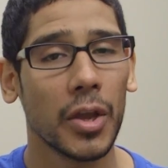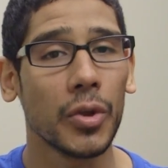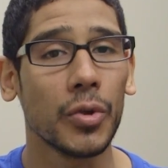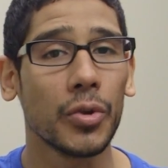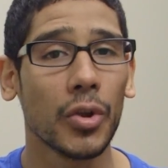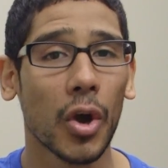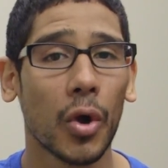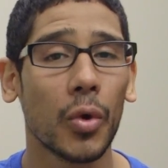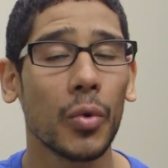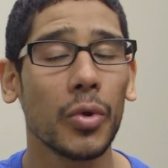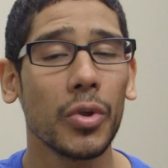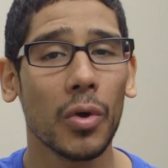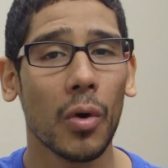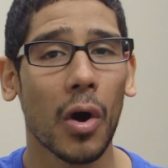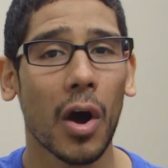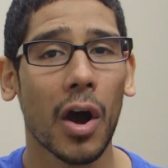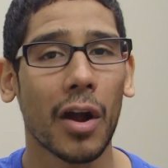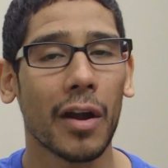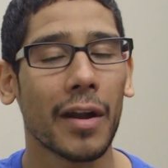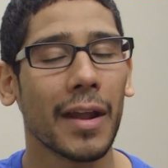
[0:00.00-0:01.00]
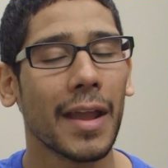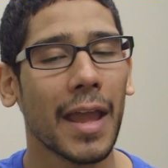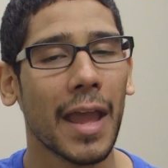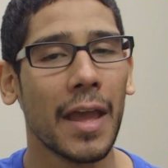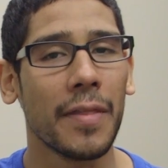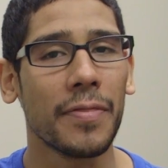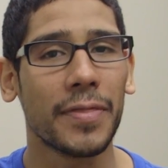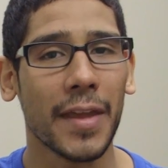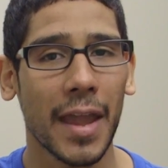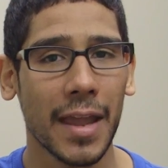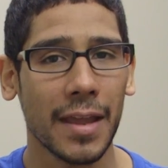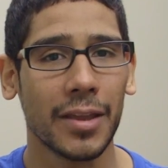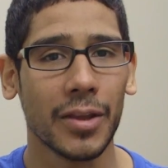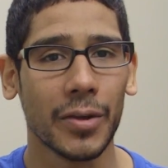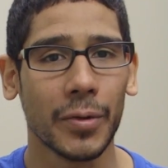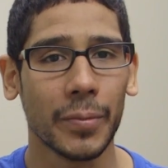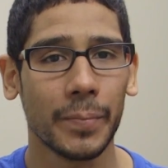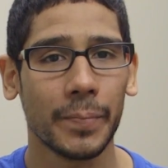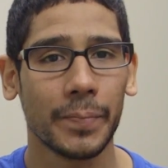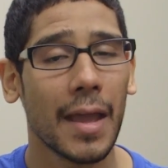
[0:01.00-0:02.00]
You know who you are, and thank
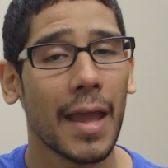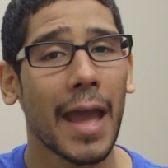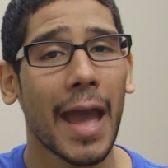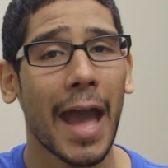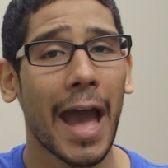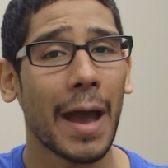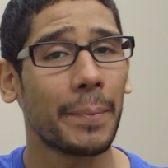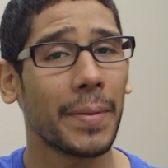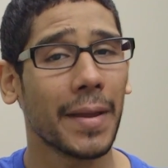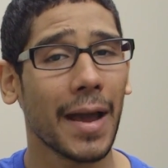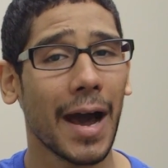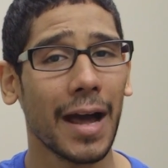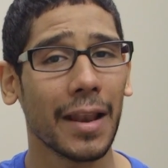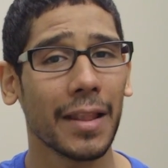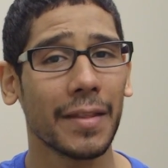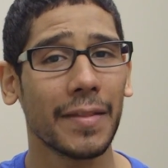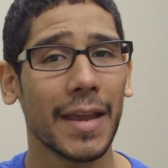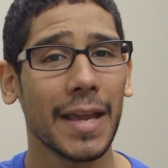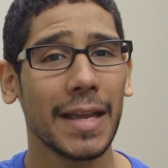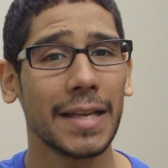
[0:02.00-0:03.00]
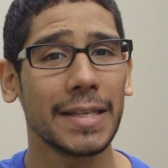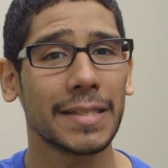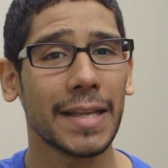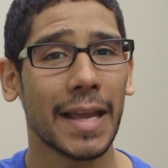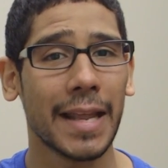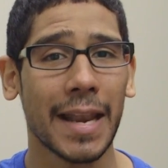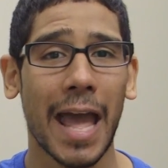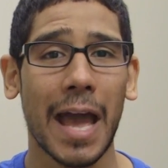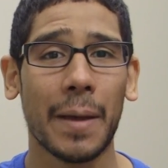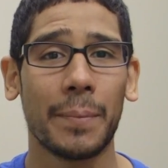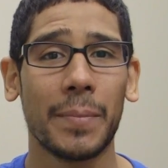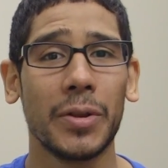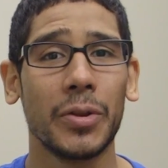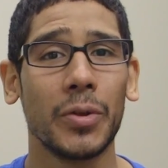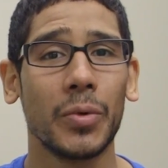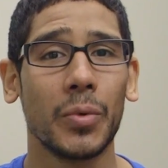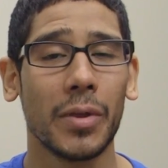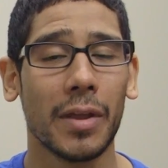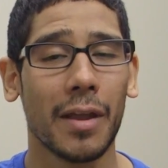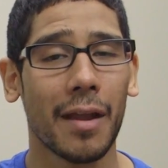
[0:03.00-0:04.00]
you. Happy holidays and happy
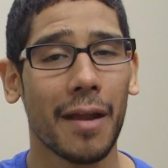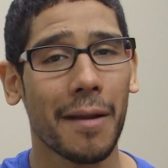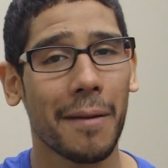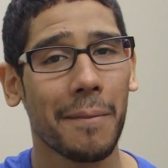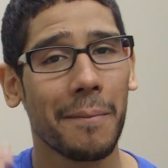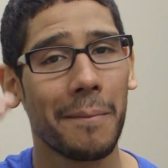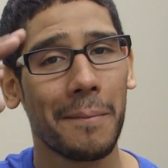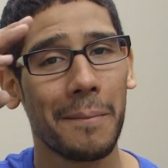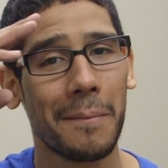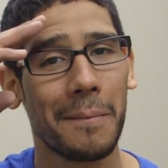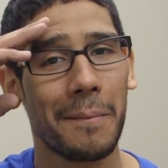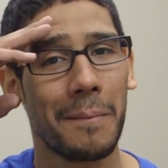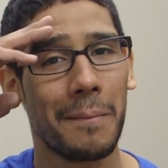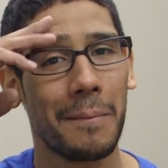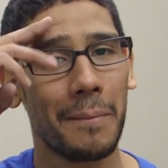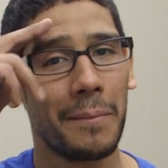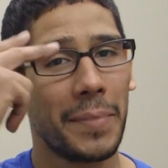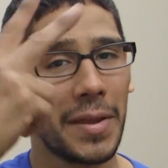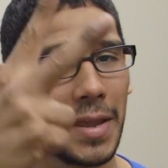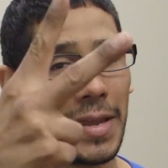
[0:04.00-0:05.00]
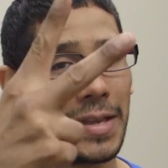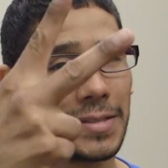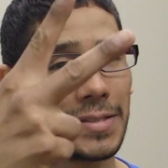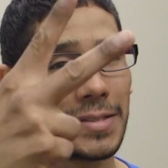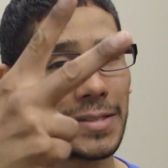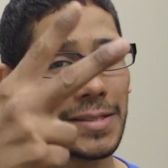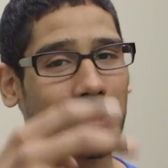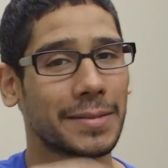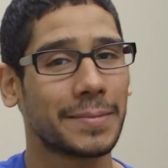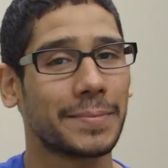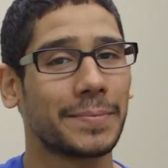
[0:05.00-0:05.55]
new year. Peace.